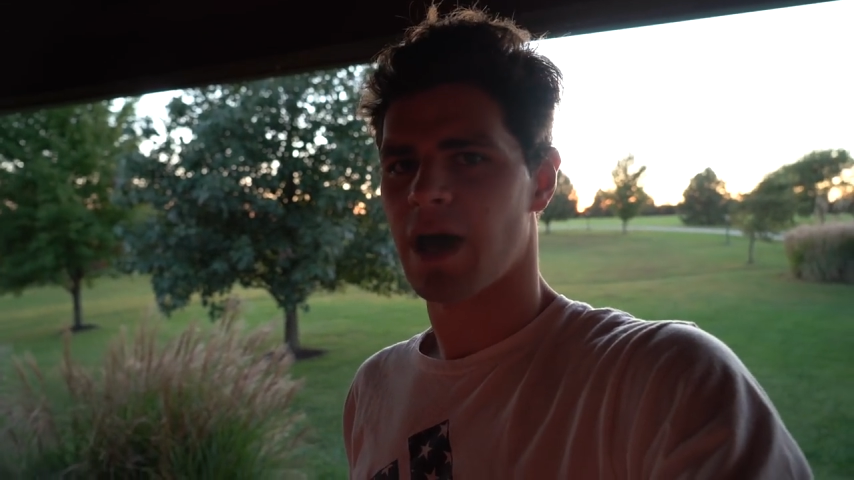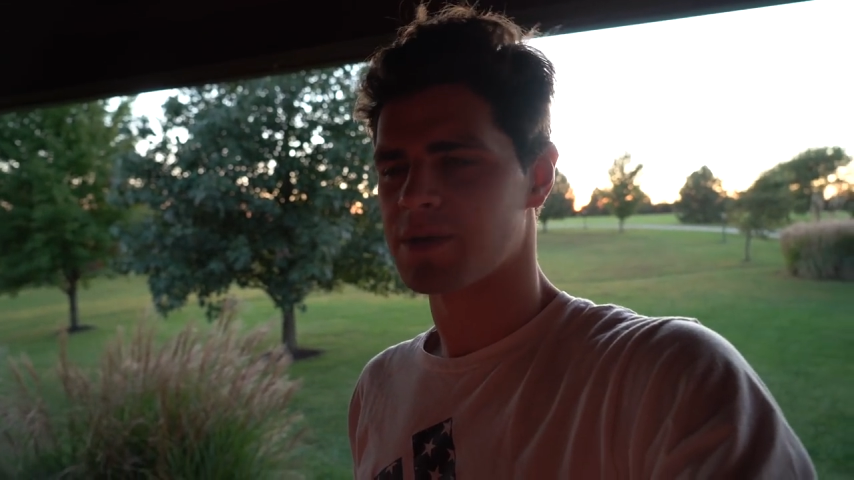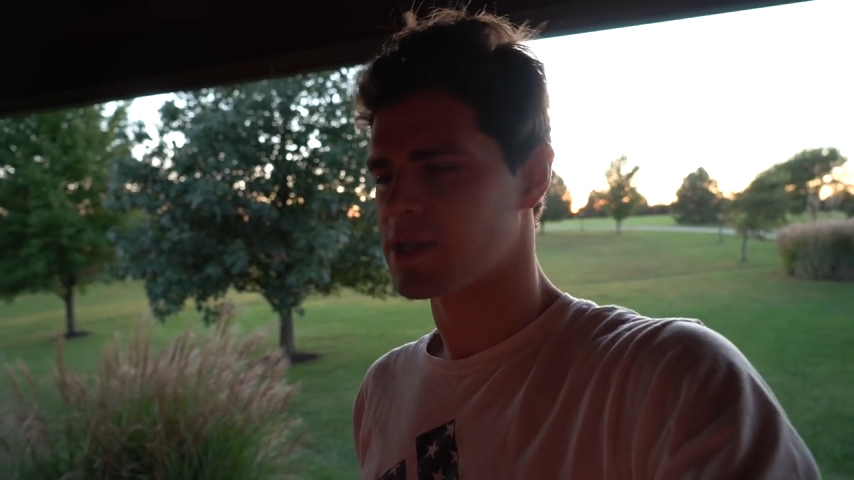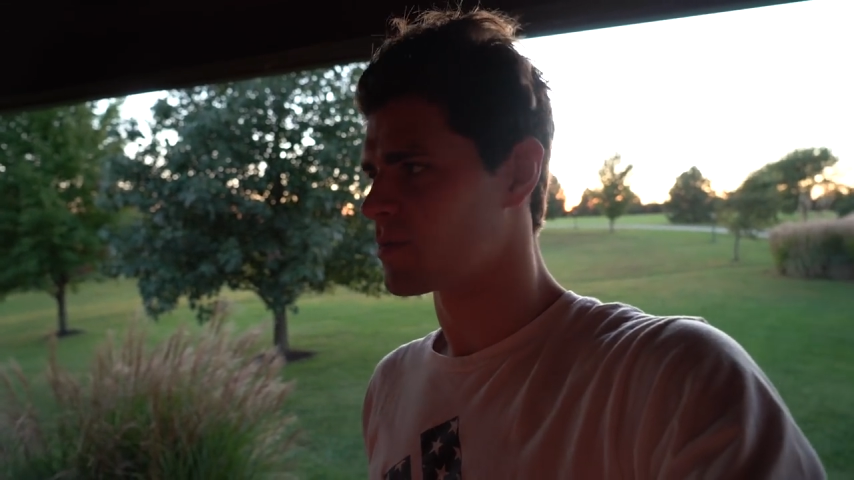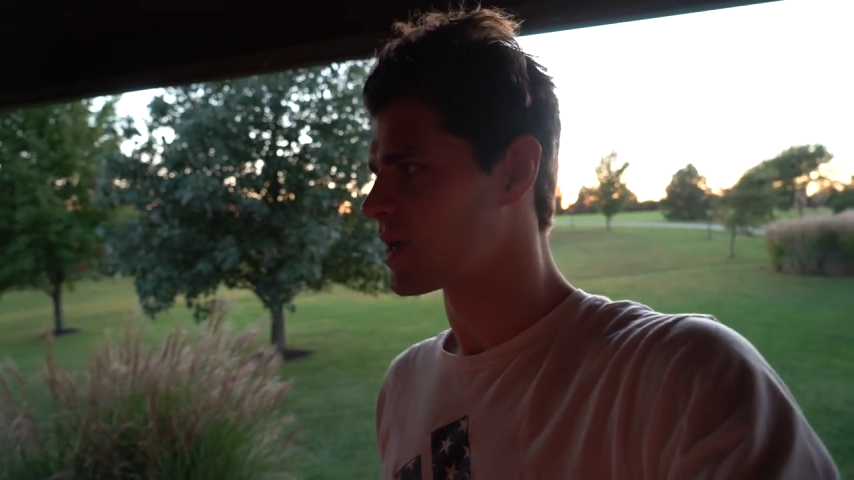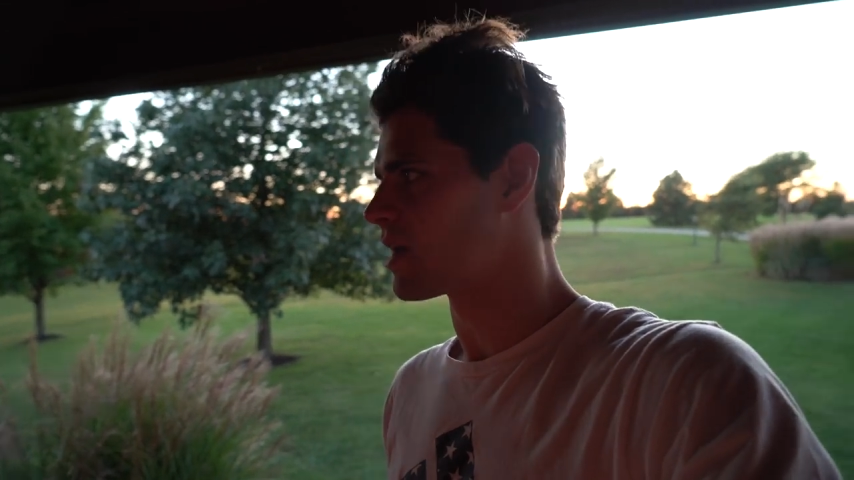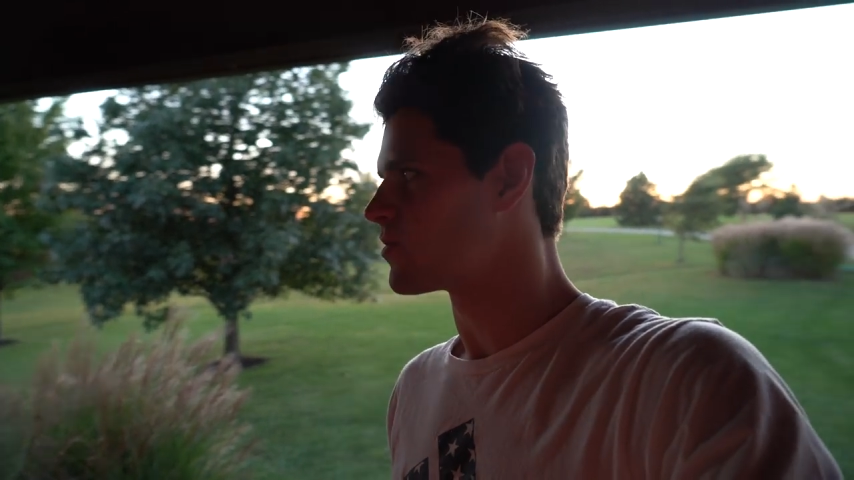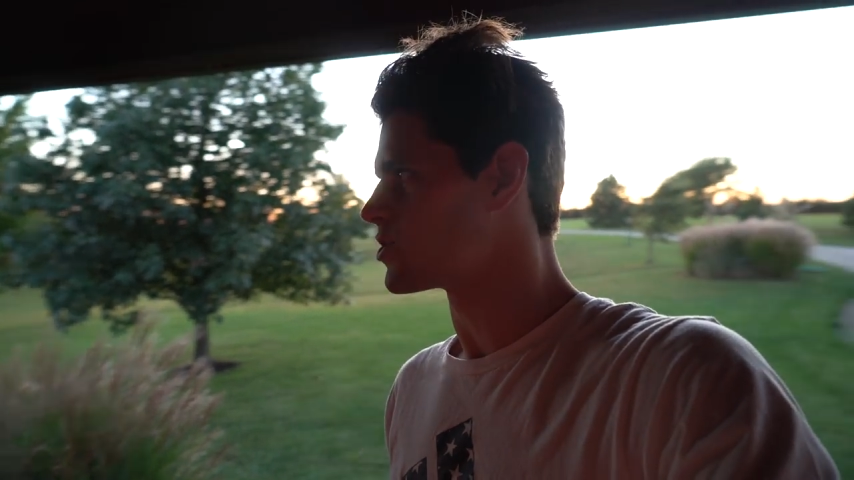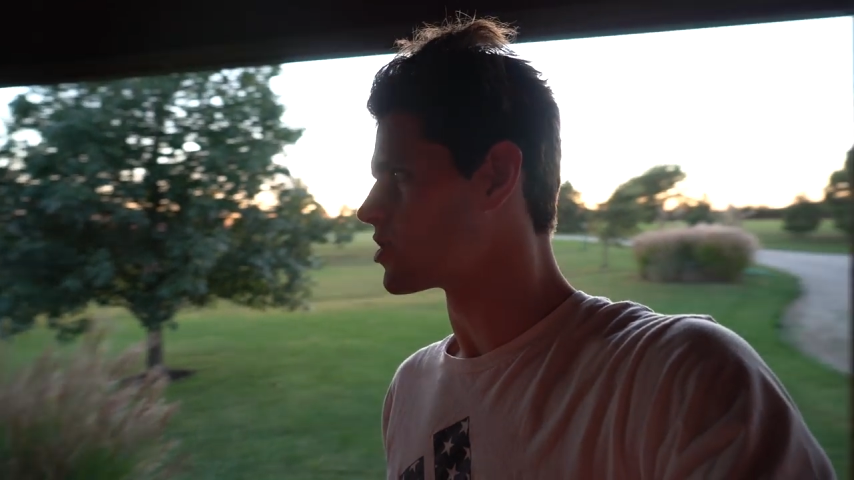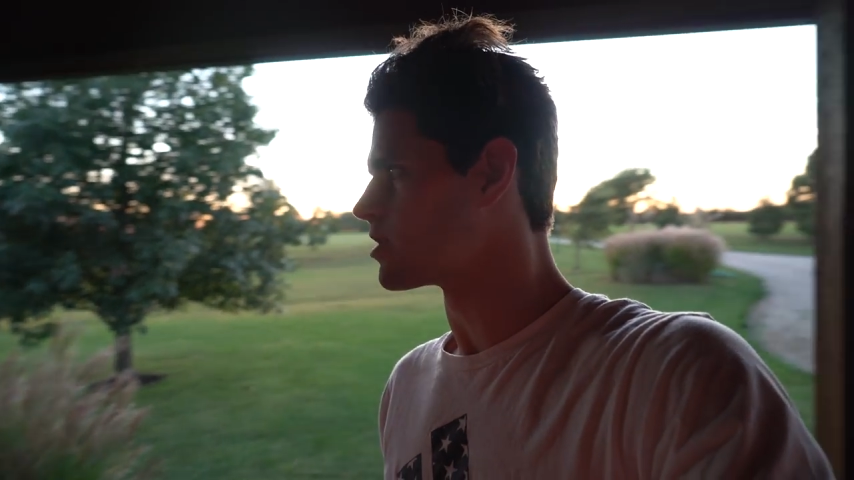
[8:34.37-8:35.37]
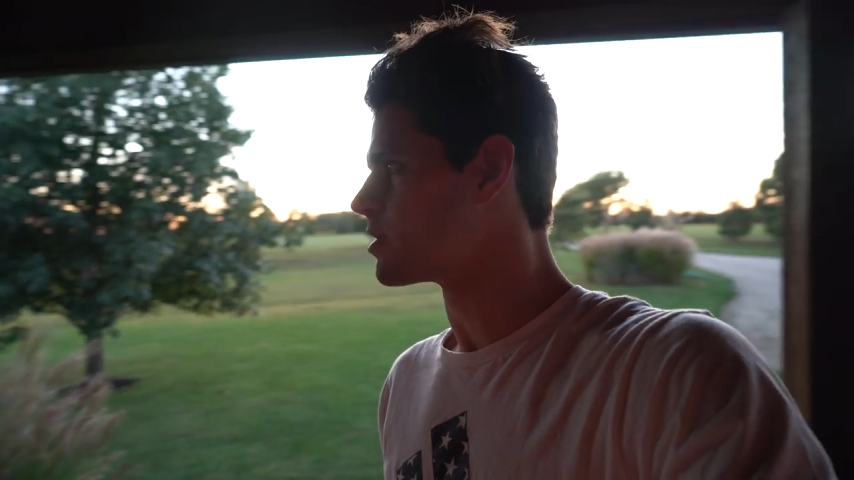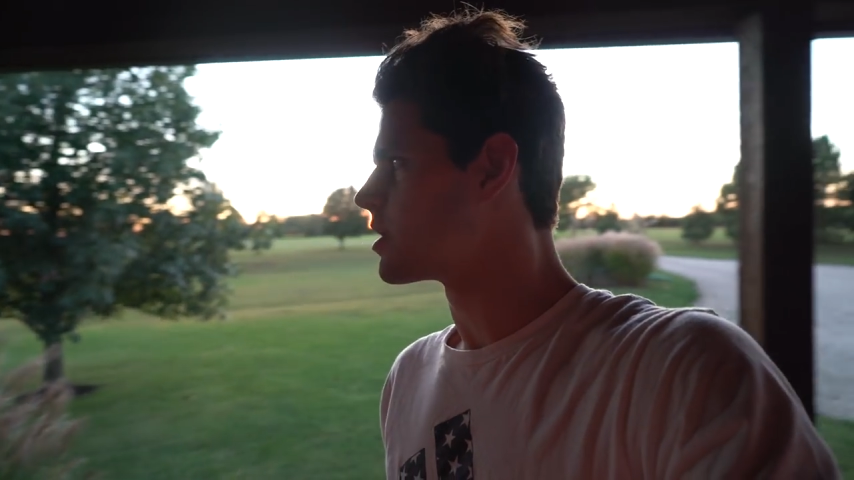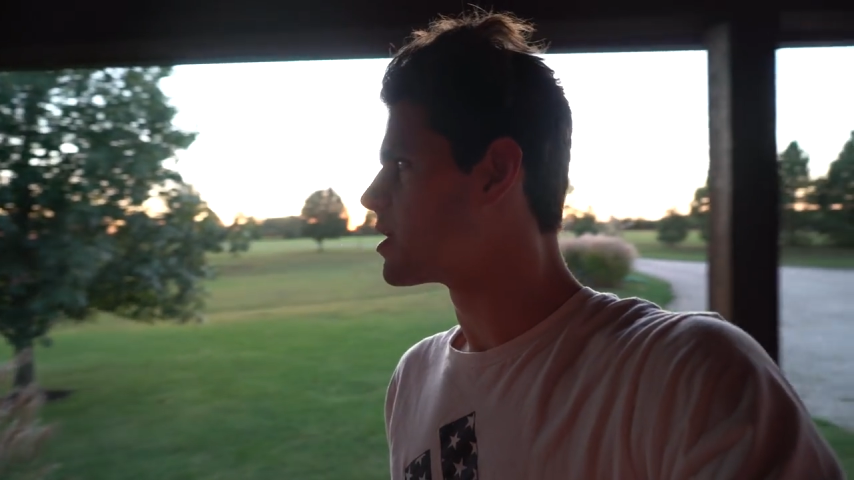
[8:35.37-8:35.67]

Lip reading: I'm a summer guy for sure.